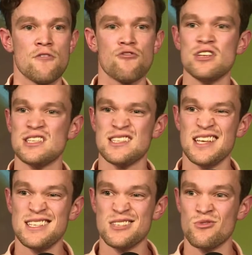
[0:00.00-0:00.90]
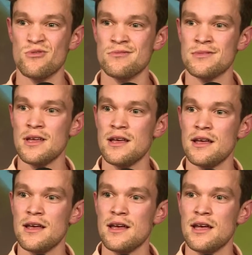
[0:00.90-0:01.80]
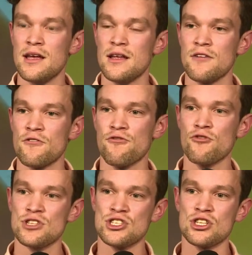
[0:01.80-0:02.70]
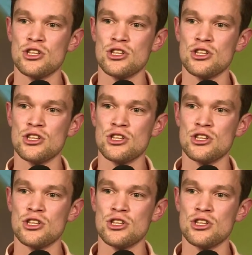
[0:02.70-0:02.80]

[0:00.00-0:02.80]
Fruit is seasonal. Fruit